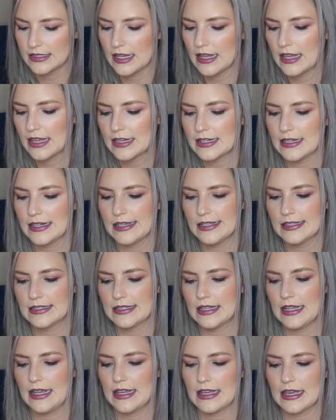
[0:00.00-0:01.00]
And it's
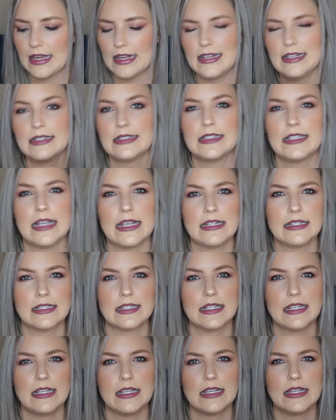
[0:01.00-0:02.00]
like kind of
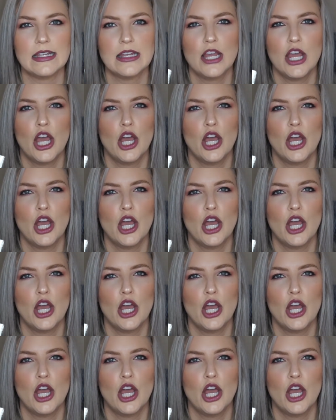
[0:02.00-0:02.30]
dainty,